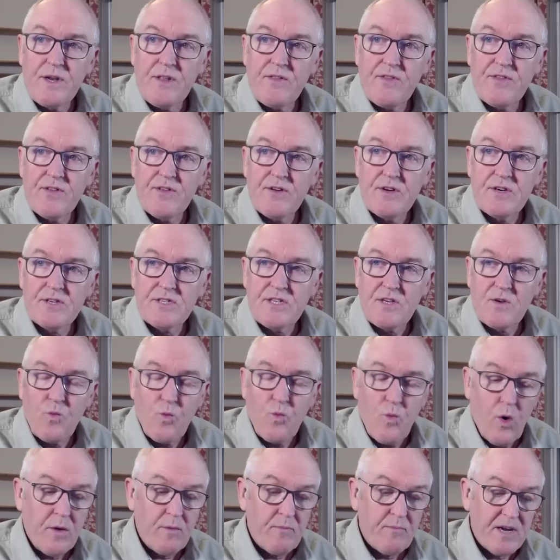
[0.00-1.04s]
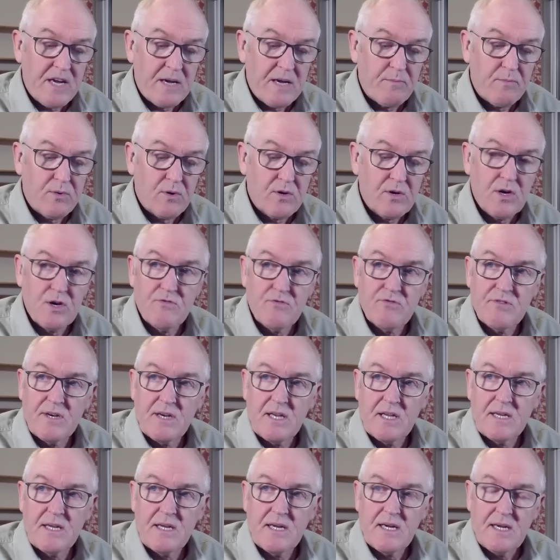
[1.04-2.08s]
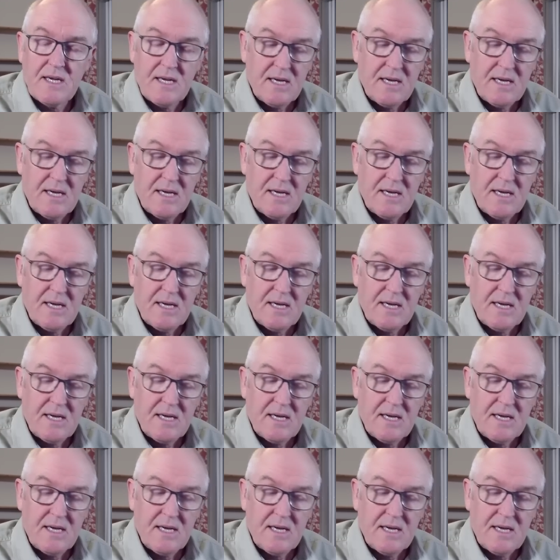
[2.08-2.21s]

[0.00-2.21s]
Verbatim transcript: in 31 people currently